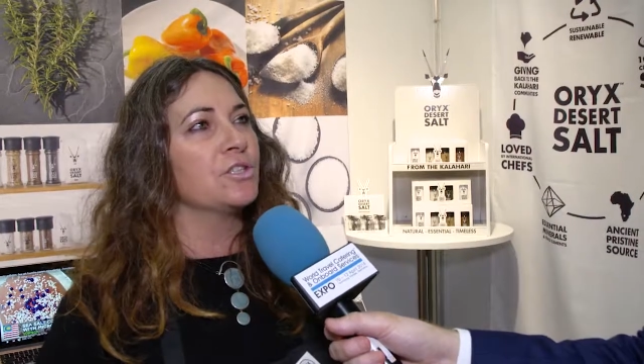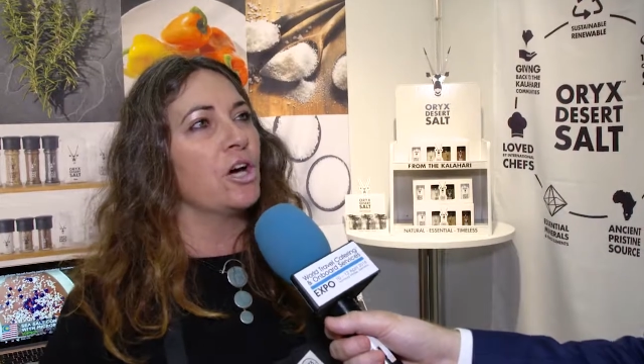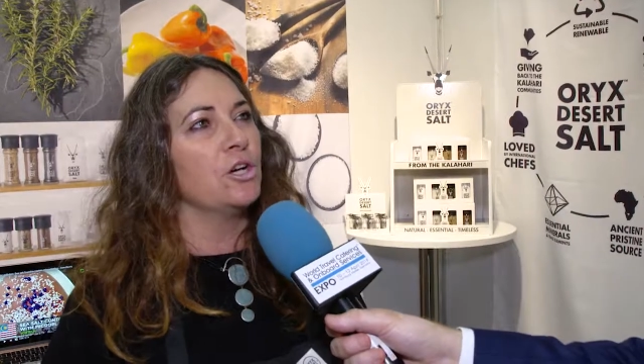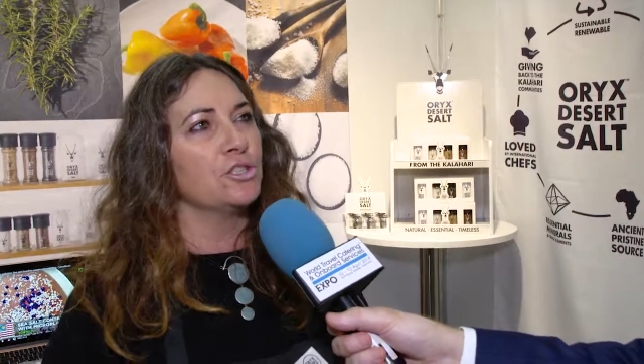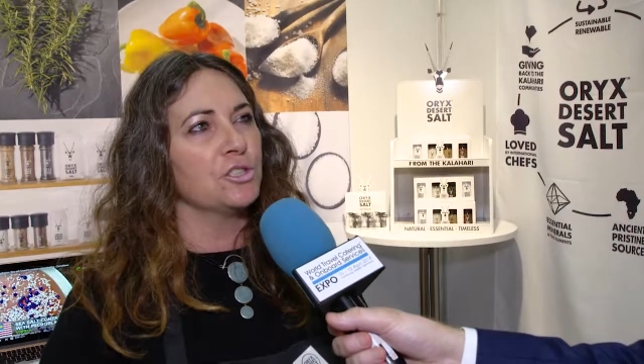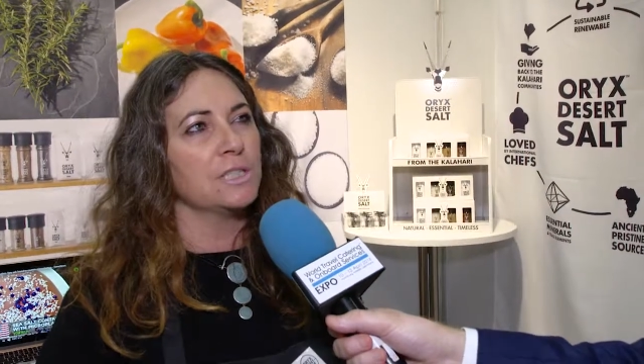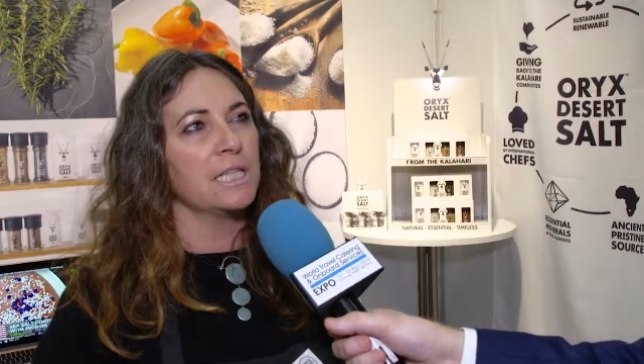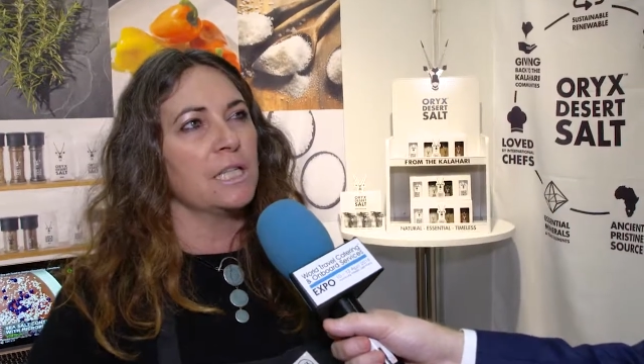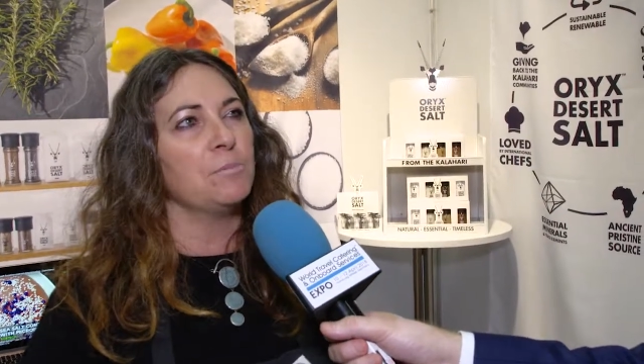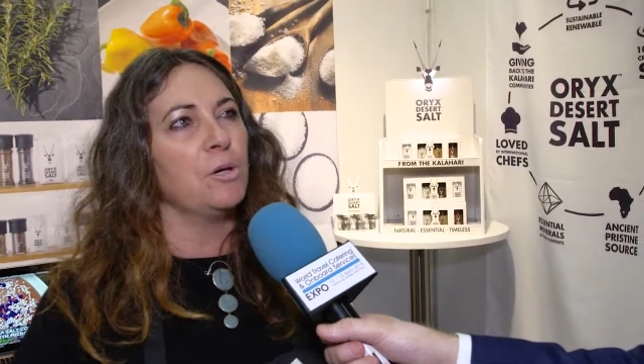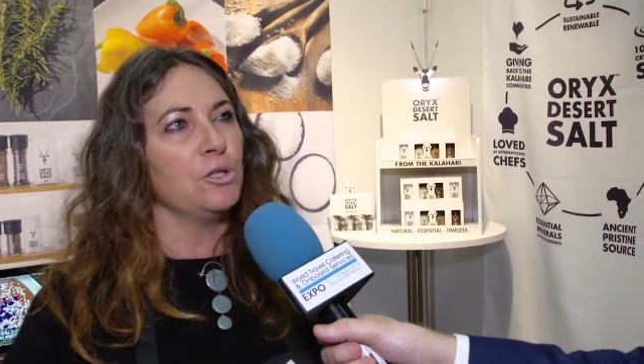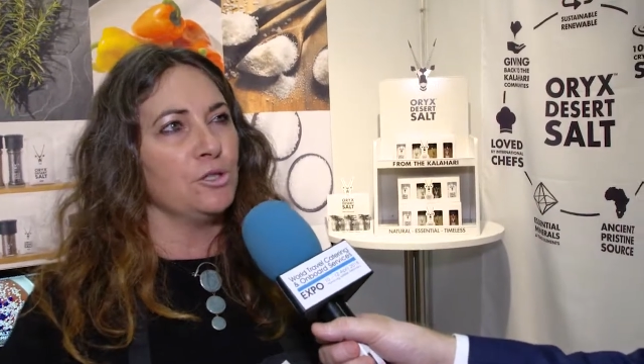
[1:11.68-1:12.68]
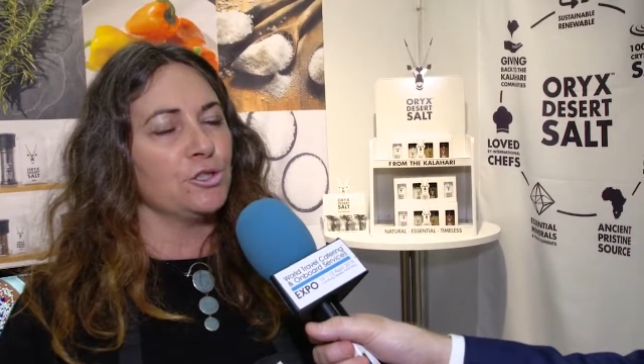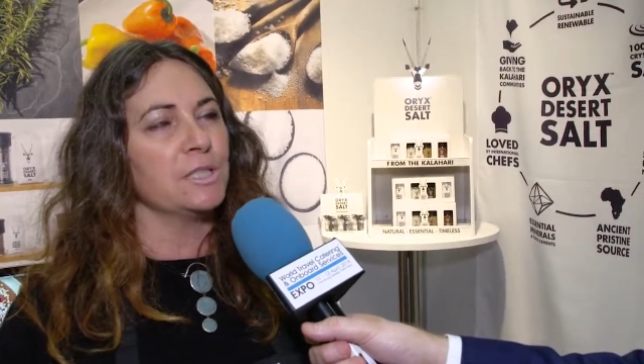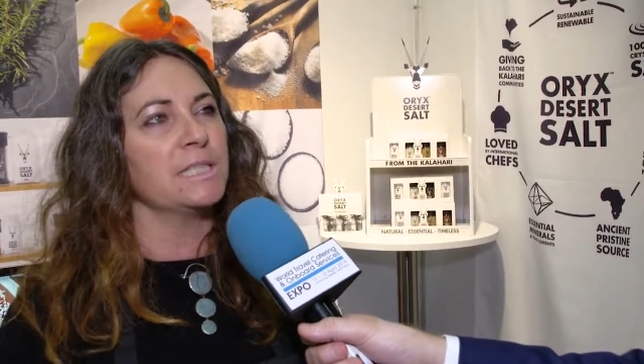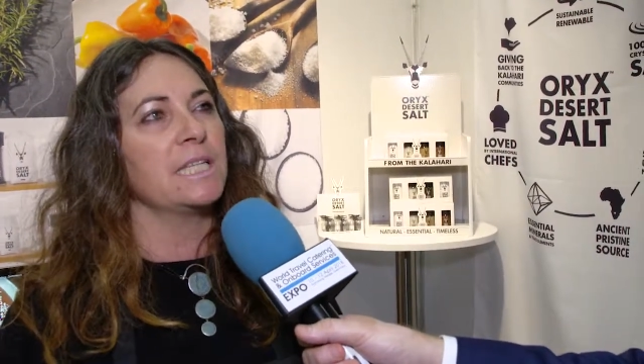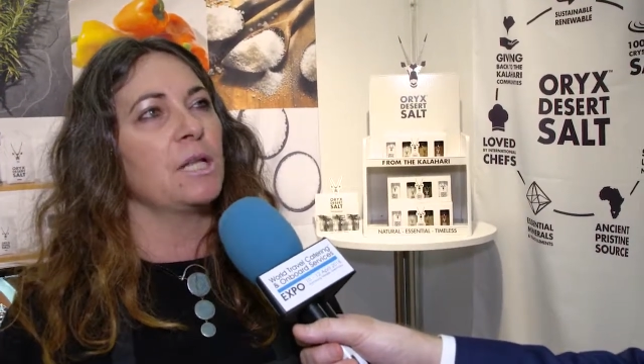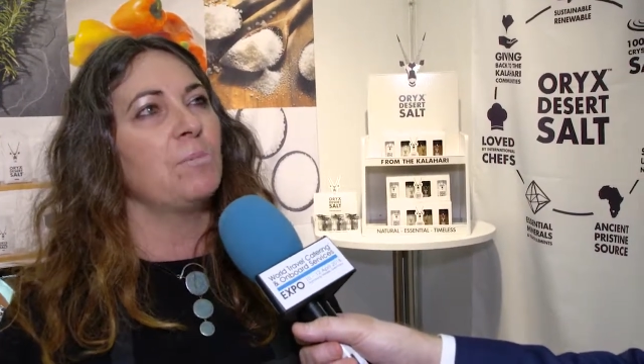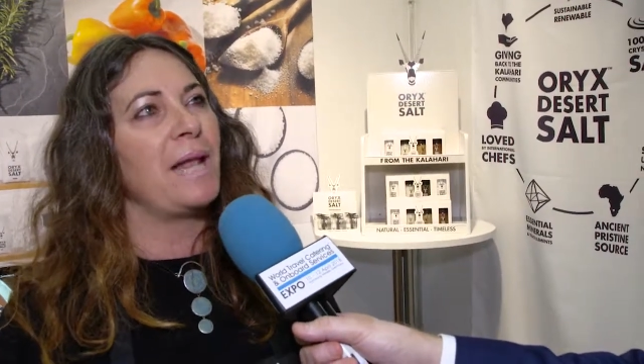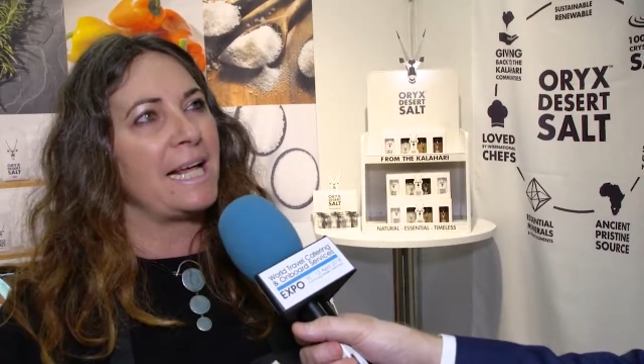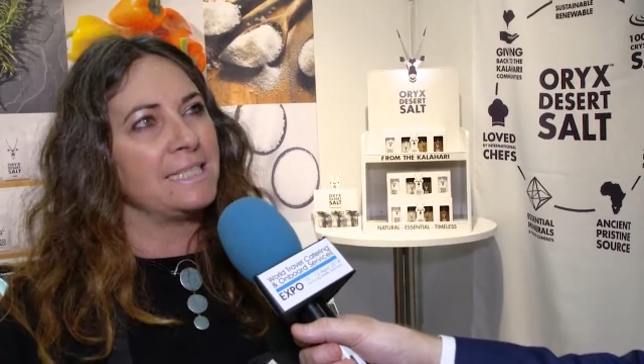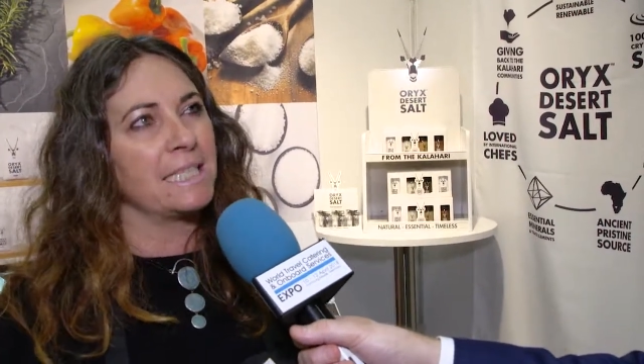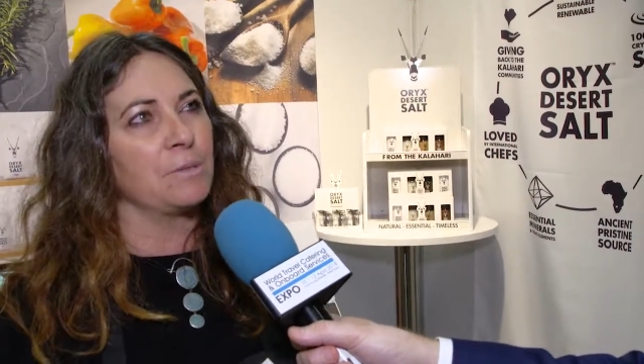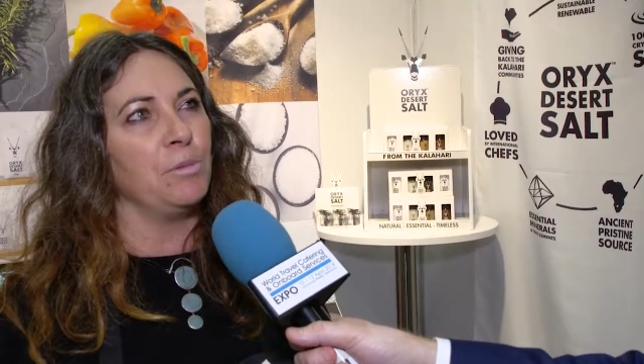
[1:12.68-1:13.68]
to the oceans and the pollutions and the
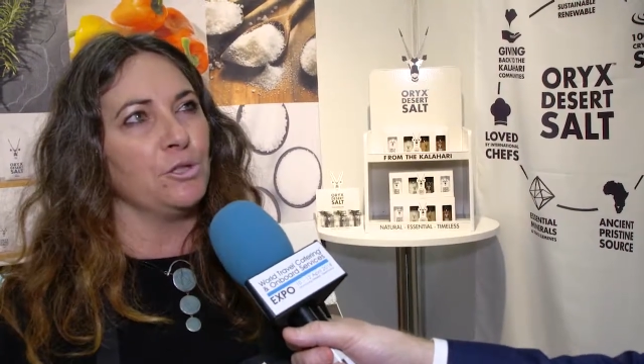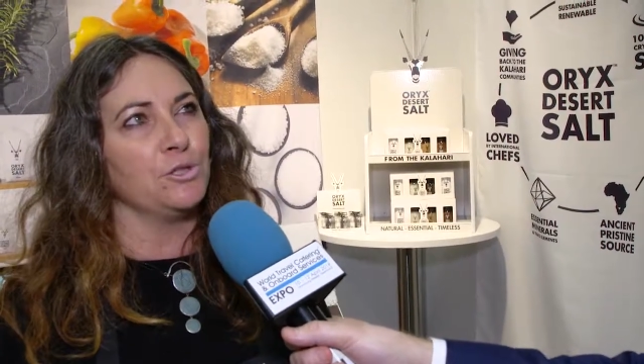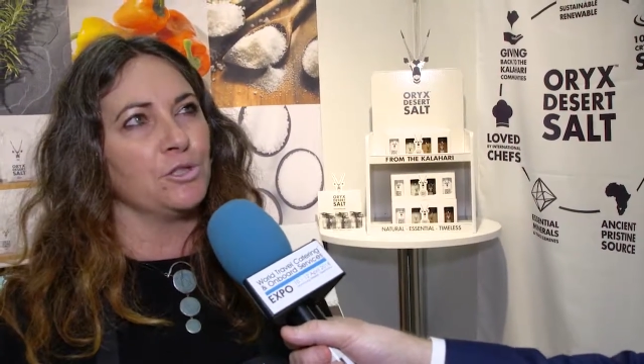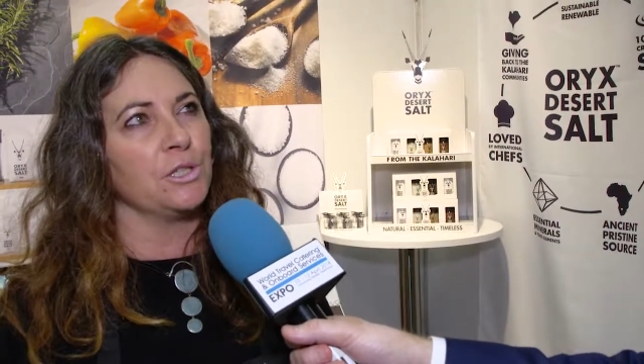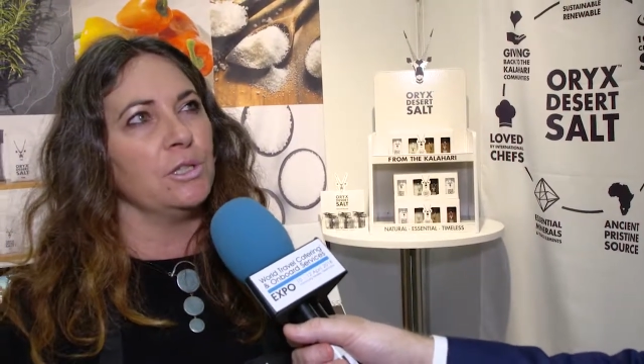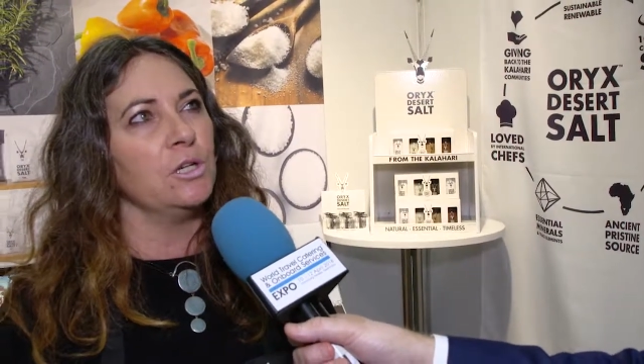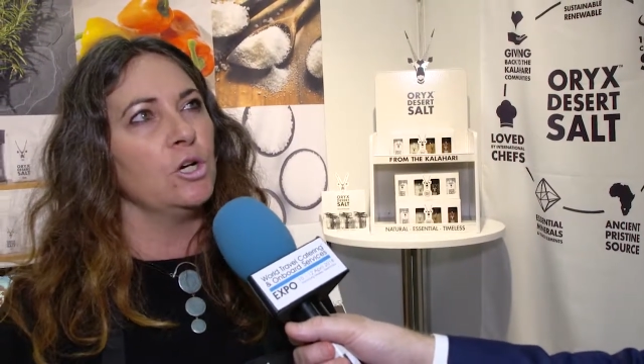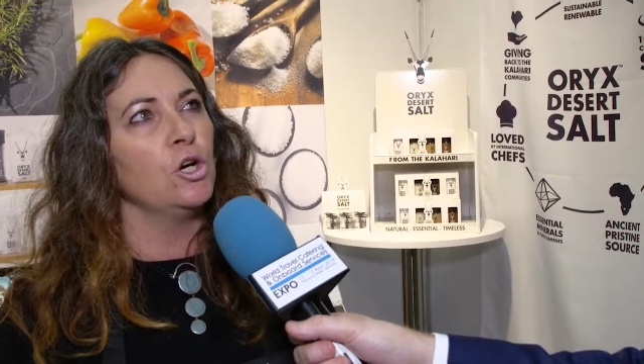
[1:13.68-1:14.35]
plastic pollution,